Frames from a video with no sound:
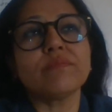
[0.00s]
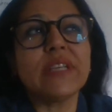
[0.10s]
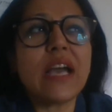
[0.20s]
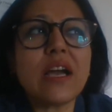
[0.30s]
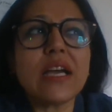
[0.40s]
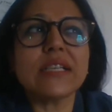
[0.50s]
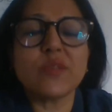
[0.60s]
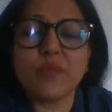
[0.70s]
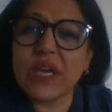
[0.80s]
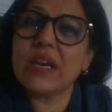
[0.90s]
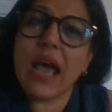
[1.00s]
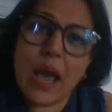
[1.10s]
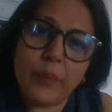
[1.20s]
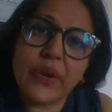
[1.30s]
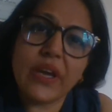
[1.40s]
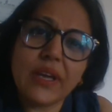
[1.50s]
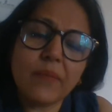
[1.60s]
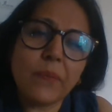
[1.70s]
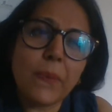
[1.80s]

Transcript: yeah, it's been happening.